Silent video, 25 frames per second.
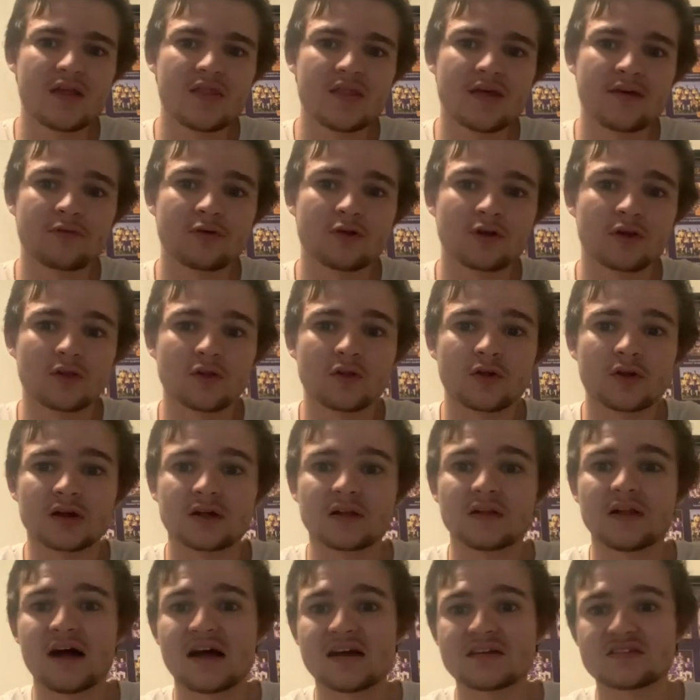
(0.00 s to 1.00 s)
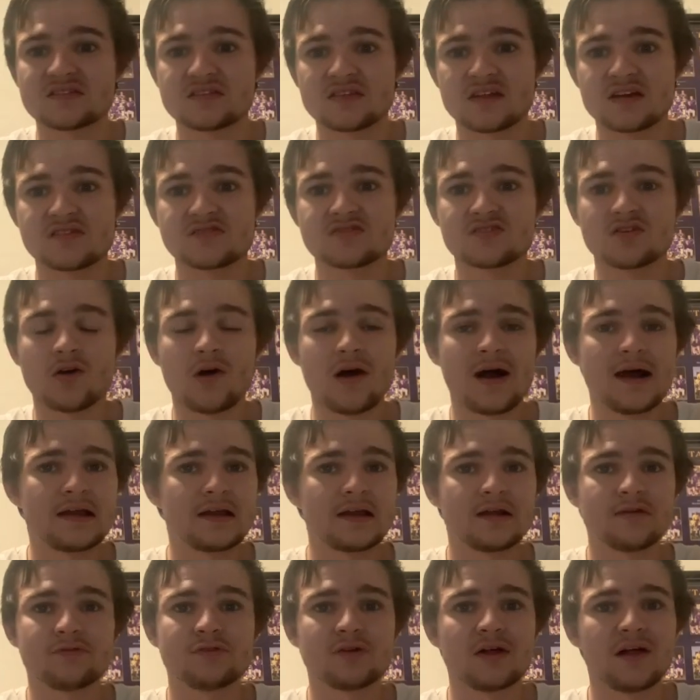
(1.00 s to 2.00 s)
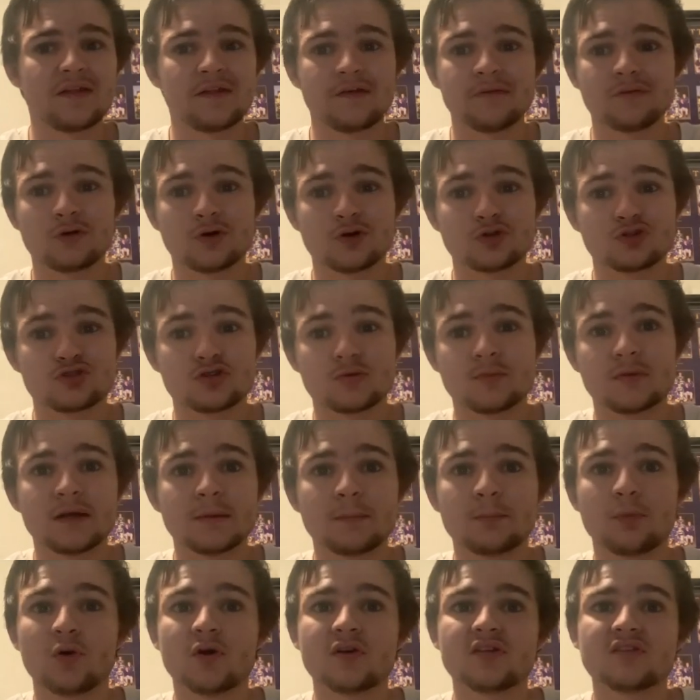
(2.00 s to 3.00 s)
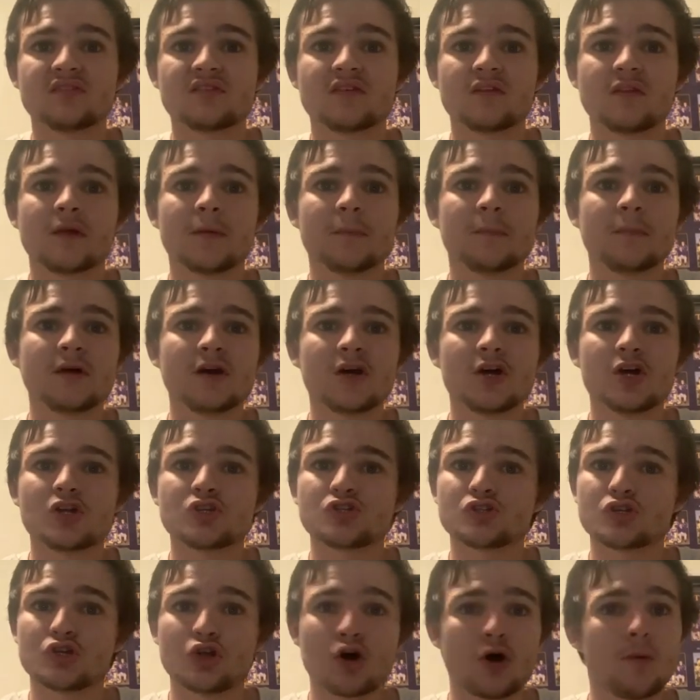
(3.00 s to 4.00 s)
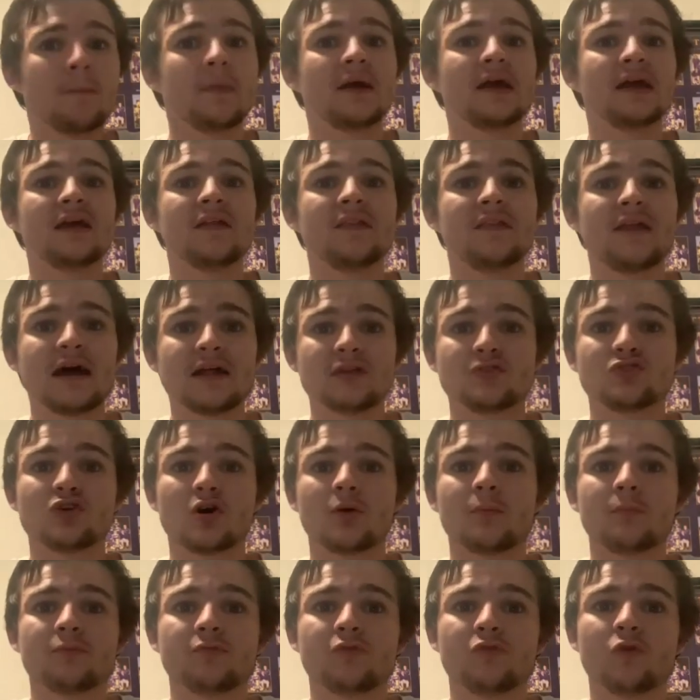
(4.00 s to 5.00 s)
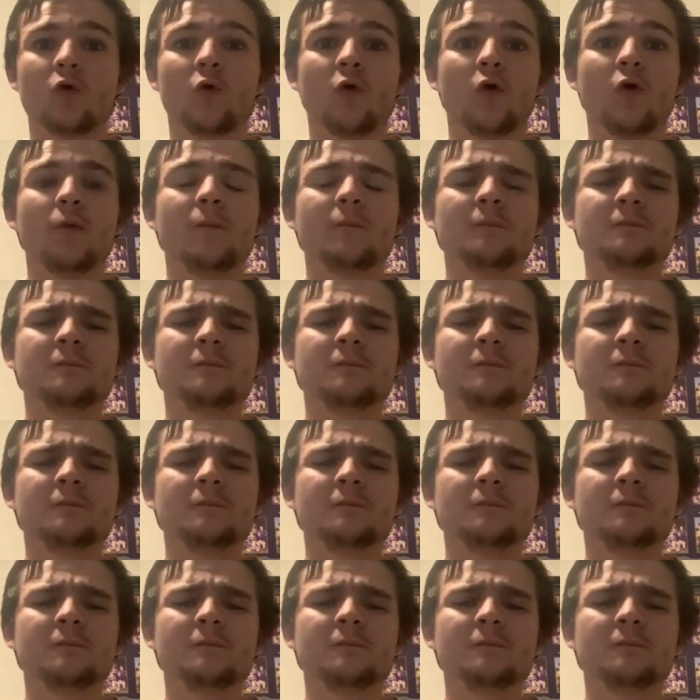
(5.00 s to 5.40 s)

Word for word: They've got a lot of class in their side and I feel like they've got too many points in them to not be in that top four.